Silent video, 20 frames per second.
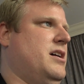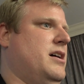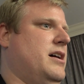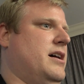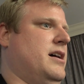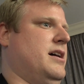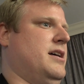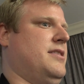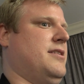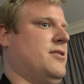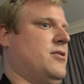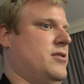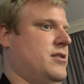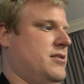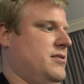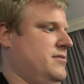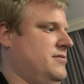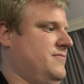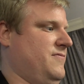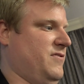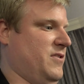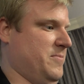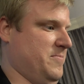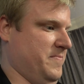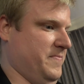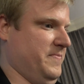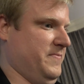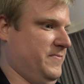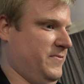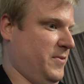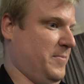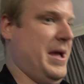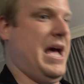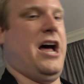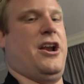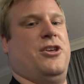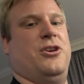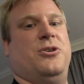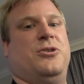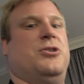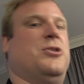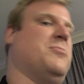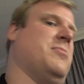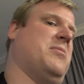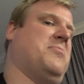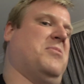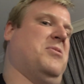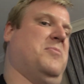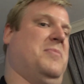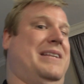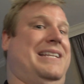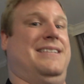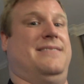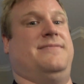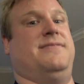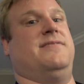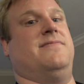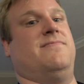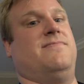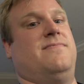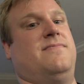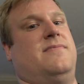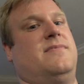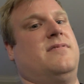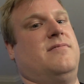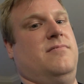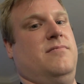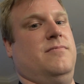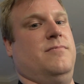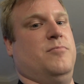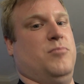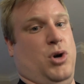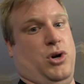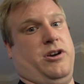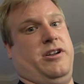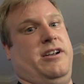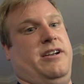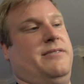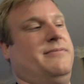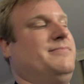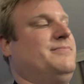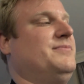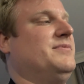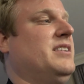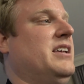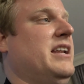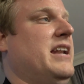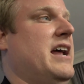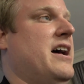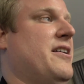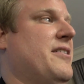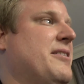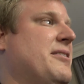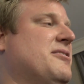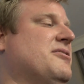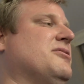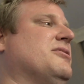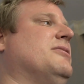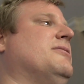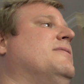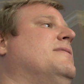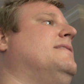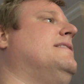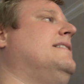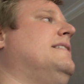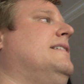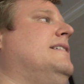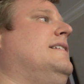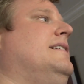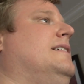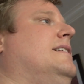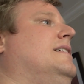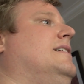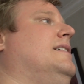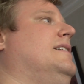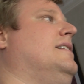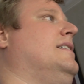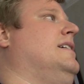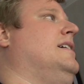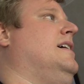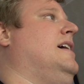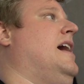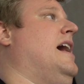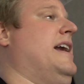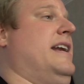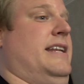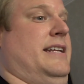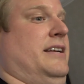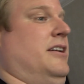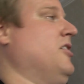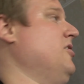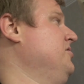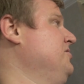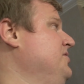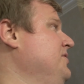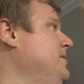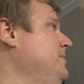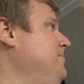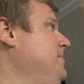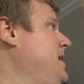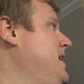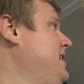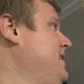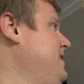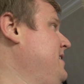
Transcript: uh, I think from from how to YouTube, I'm going to be booking it, getting out of there. So I need to go to sleep.